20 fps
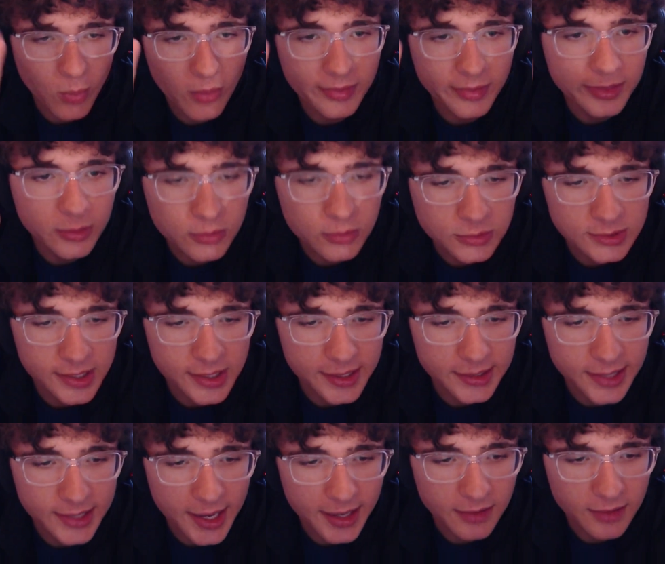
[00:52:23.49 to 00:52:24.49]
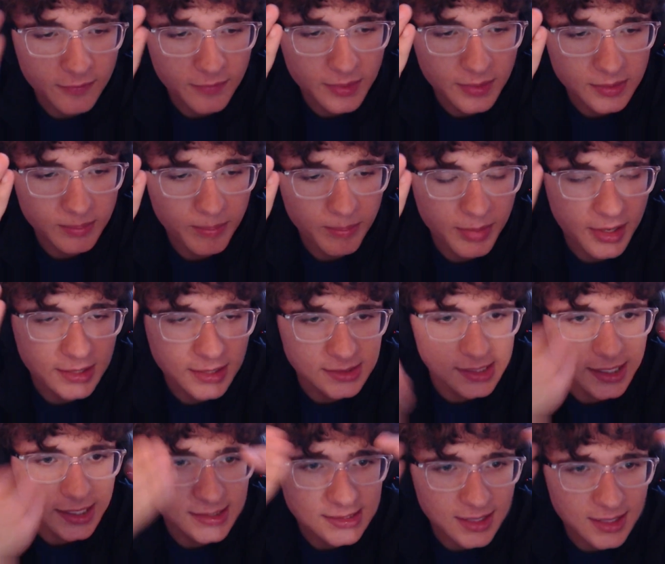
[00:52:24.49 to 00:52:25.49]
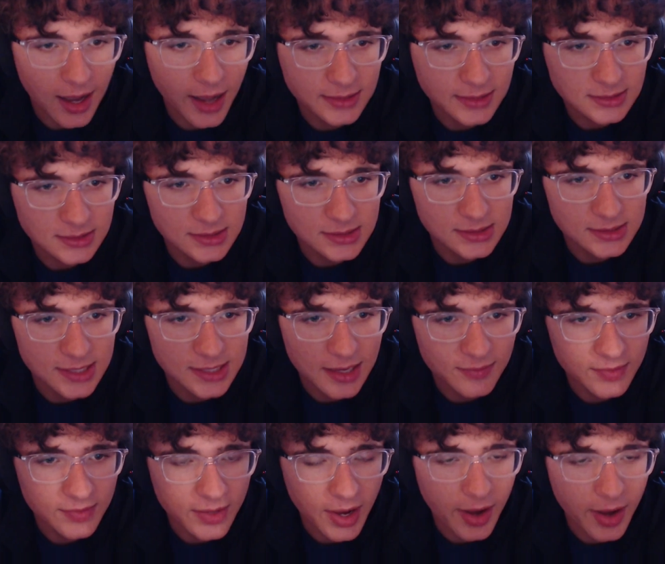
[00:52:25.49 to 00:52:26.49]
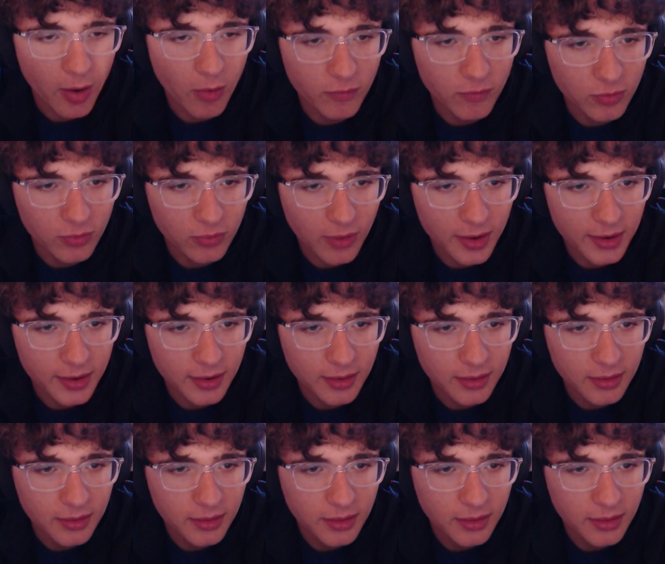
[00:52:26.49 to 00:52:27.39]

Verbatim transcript: You won't lose any data from it because it's constantly saving and overwriting.